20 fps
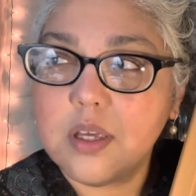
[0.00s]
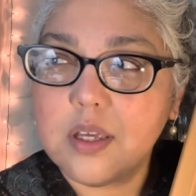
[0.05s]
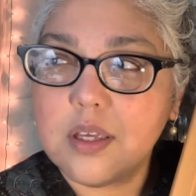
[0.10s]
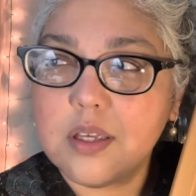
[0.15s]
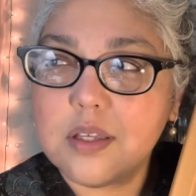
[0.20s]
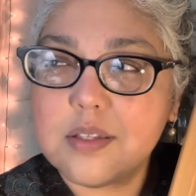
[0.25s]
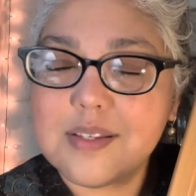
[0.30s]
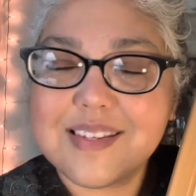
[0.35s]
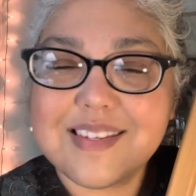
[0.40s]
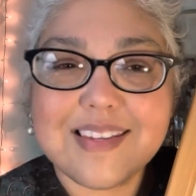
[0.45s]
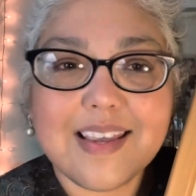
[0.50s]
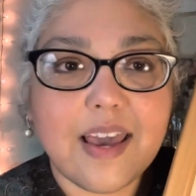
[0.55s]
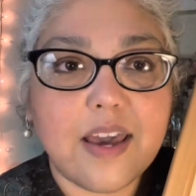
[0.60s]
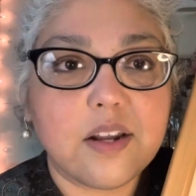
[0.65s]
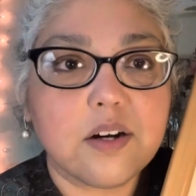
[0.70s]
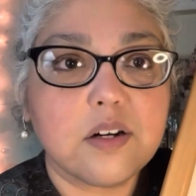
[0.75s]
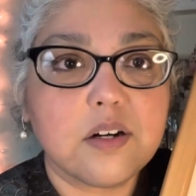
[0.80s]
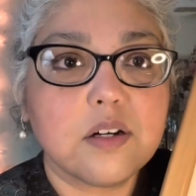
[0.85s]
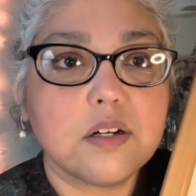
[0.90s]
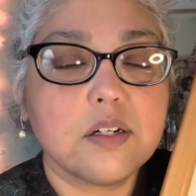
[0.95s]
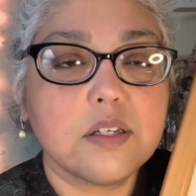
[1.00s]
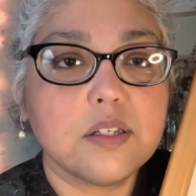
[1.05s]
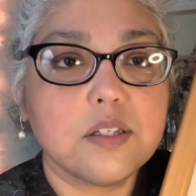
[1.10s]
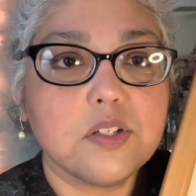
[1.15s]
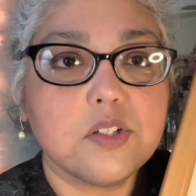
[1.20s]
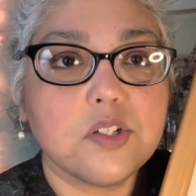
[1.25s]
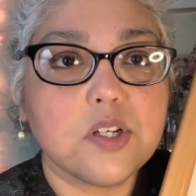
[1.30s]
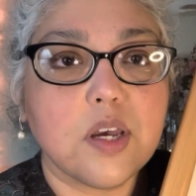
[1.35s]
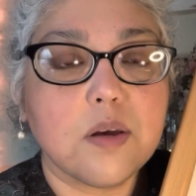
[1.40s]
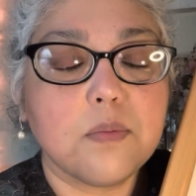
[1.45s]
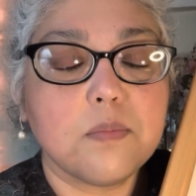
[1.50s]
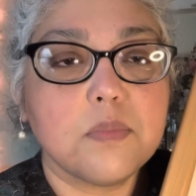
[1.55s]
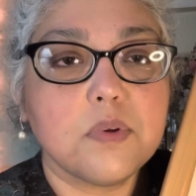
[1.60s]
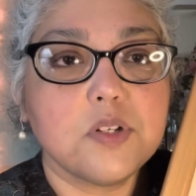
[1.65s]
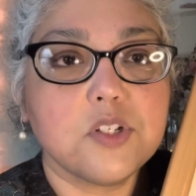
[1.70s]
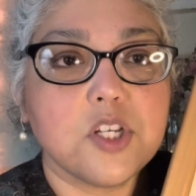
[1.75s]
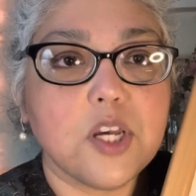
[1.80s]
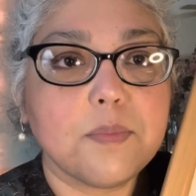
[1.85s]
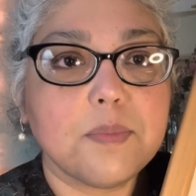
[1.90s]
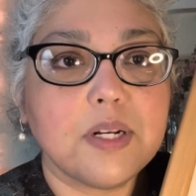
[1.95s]
and Saturn in
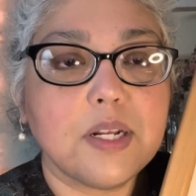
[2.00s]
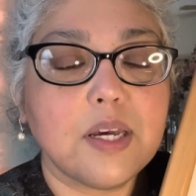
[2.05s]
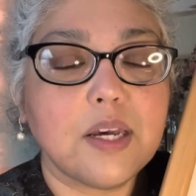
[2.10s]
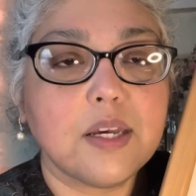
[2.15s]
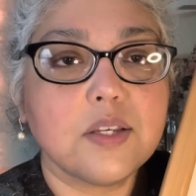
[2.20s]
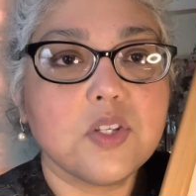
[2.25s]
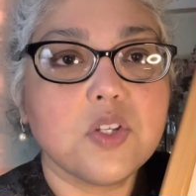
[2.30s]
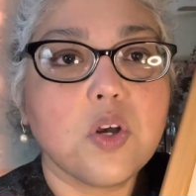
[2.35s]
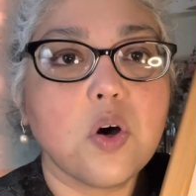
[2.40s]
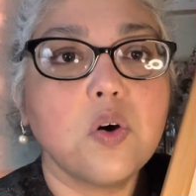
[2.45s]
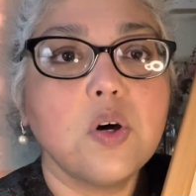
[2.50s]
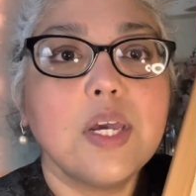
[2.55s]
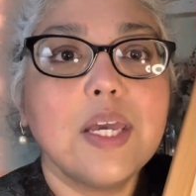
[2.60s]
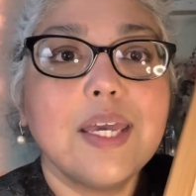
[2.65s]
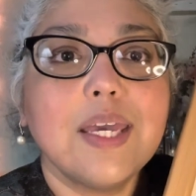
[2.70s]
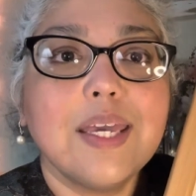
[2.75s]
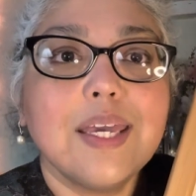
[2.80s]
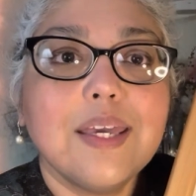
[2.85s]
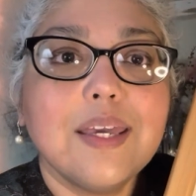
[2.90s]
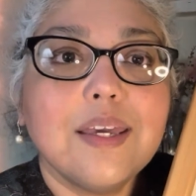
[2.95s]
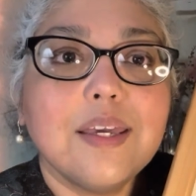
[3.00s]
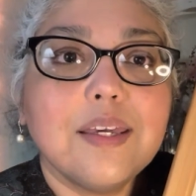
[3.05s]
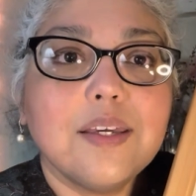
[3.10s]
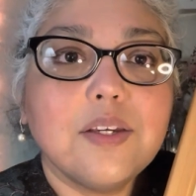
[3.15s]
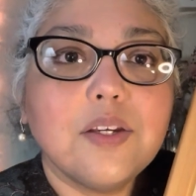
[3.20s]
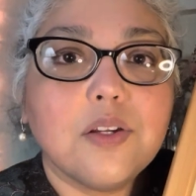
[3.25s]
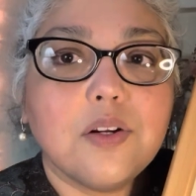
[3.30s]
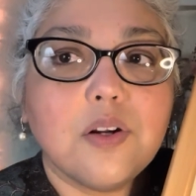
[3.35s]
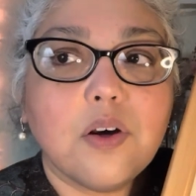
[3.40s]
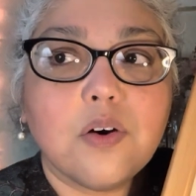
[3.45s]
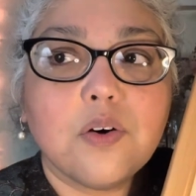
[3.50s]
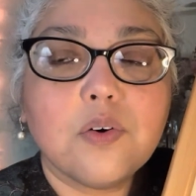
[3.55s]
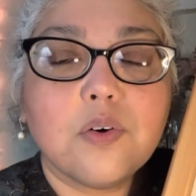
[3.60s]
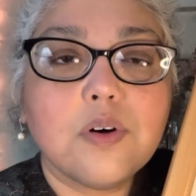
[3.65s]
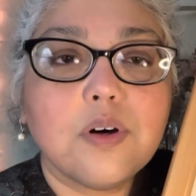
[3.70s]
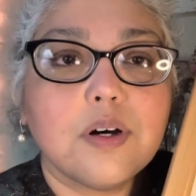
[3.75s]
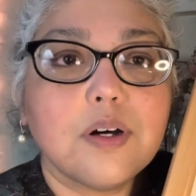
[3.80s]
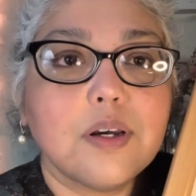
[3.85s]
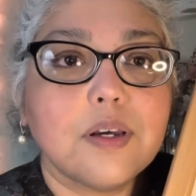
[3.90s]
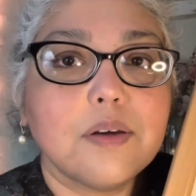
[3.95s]
Gemini. So, you
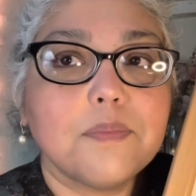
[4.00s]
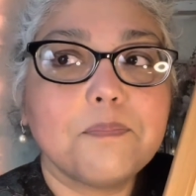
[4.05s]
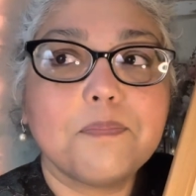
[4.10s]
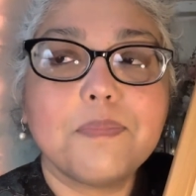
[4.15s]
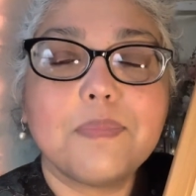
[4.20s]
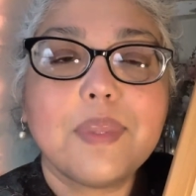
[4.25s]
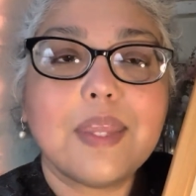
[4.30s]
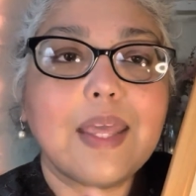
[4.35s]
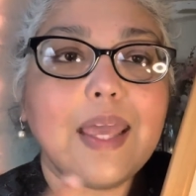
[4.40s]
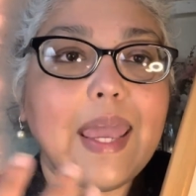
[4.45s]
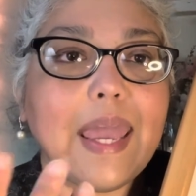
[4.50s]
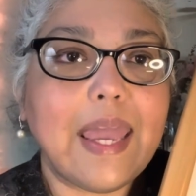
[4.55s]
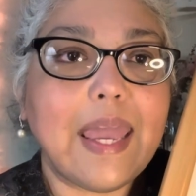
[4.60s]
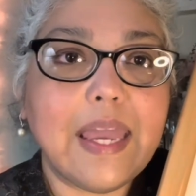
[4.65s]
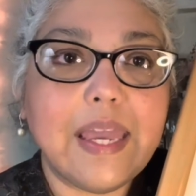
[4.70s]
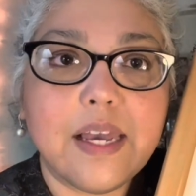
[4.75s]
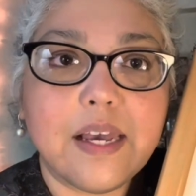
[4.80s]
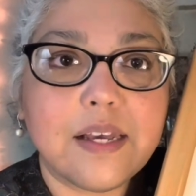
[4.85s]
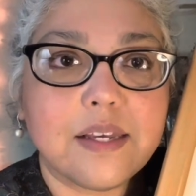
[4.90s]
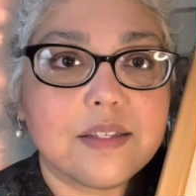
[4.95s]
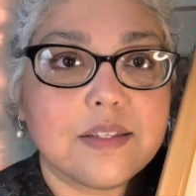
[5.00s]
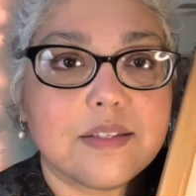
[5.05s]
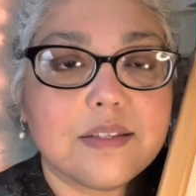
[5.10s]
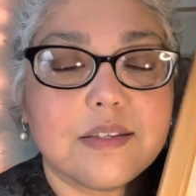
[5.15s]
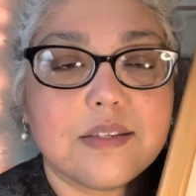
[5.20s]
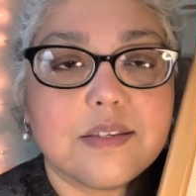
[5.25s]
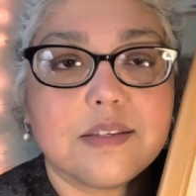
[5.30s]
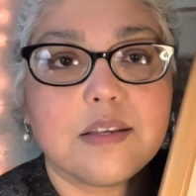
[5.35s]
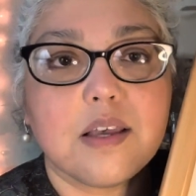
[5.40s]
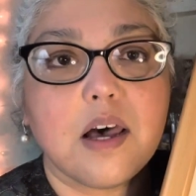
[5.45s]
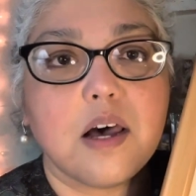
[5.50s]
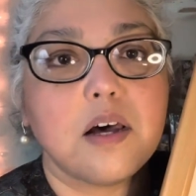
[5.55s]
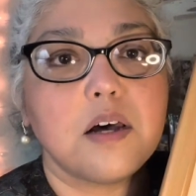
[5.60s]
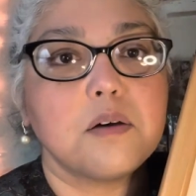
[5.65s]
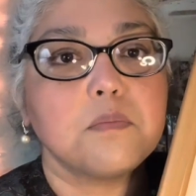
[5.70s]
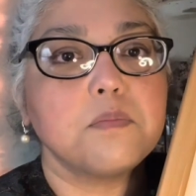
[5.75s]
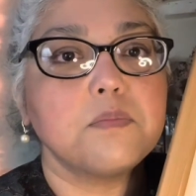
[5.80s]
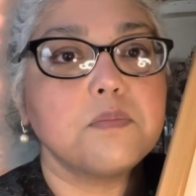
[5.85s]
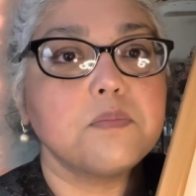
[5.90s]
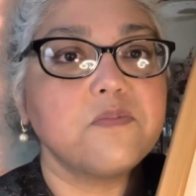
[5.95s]
know, hands,
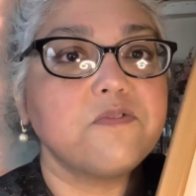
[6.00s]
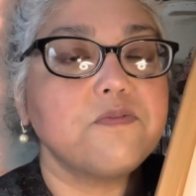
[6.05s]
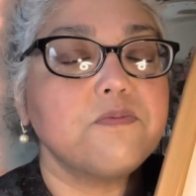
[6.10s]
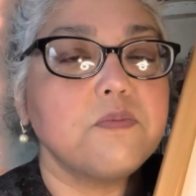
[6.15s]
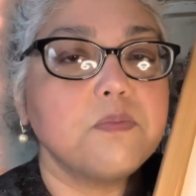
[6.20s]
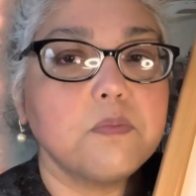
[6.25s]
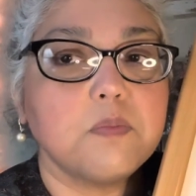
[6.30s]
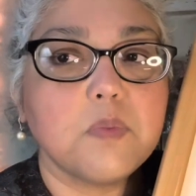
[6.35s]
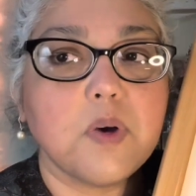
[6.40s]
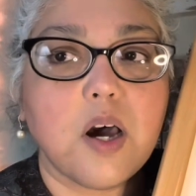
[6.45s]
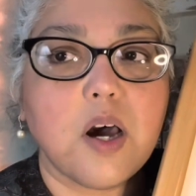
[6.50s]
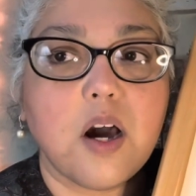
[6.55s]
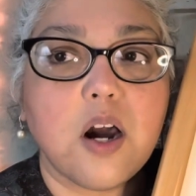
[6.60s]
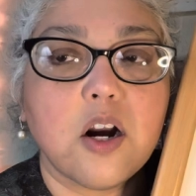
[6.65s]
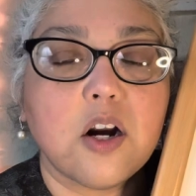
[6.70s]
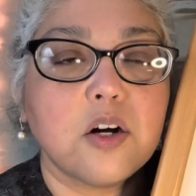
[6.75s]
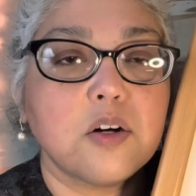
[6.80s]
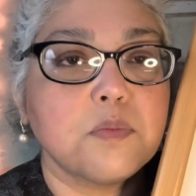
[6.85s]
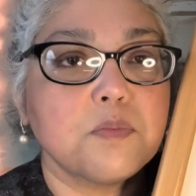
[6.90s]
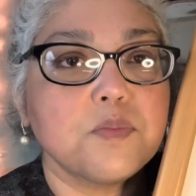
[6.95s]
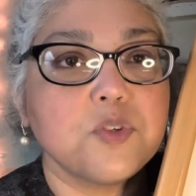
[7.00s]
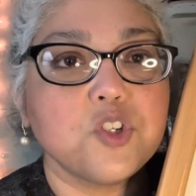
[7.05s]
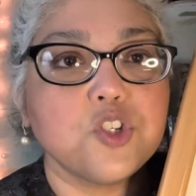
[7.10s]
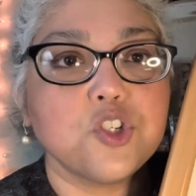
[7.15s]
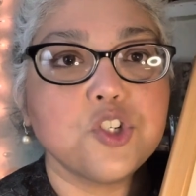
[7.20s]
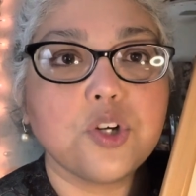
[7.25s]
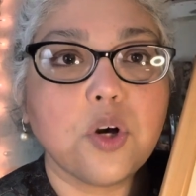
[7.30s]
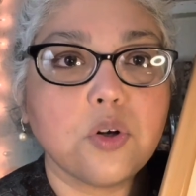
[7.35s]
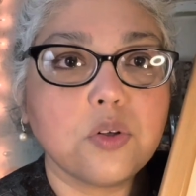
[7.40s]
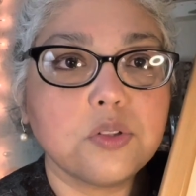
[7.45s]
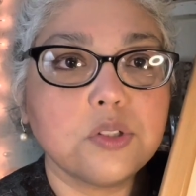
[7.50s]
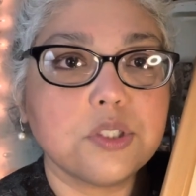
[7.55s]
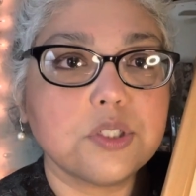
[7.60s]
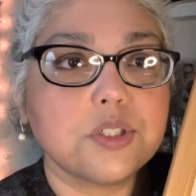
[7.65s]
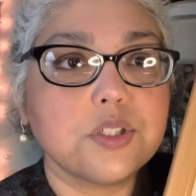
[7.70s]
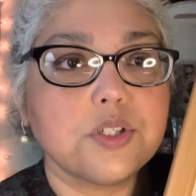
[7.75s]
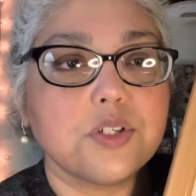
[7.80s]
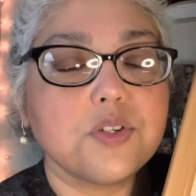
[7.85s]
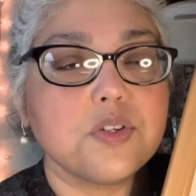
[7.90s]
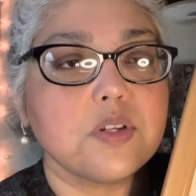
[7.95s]
um, arms,
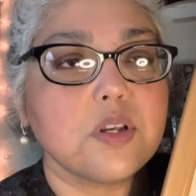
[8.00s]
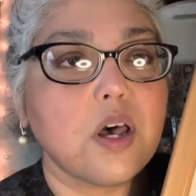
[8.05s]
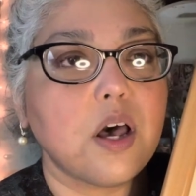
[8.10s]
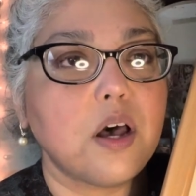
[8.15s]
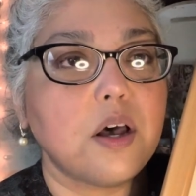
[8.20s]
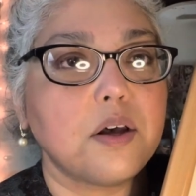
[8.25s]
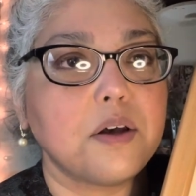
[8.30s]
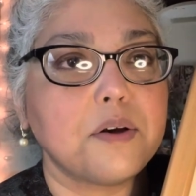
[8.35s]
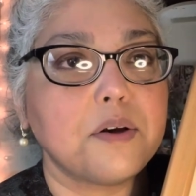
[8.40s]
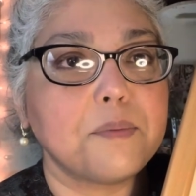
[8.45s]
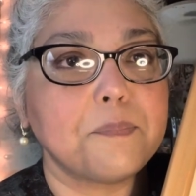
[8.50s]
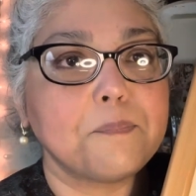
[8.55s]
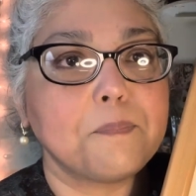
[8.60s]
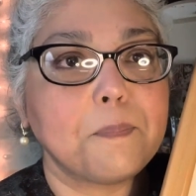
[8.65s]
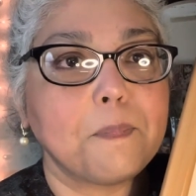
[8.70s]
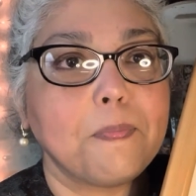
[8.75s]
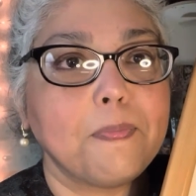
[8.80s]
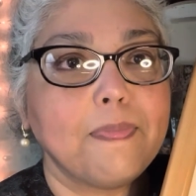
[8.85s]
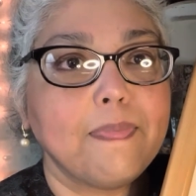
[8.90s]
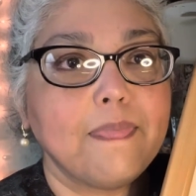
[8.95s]
shoulders, um,